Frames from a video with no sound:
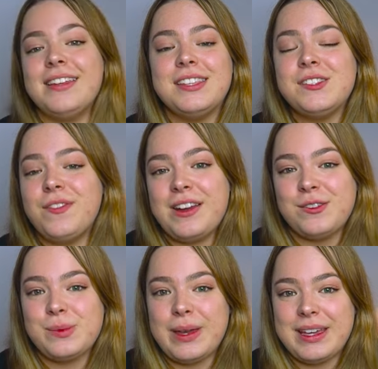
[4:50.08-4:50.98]
Now, this
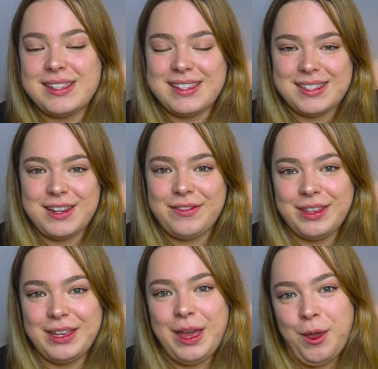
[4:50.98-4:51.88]
final space is
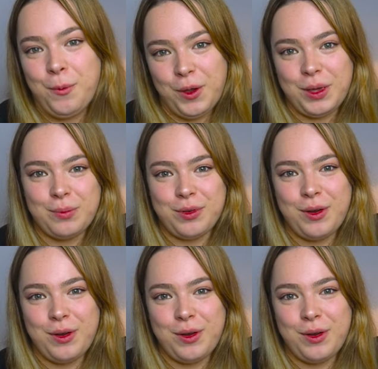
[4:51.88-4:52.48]
definitely a work in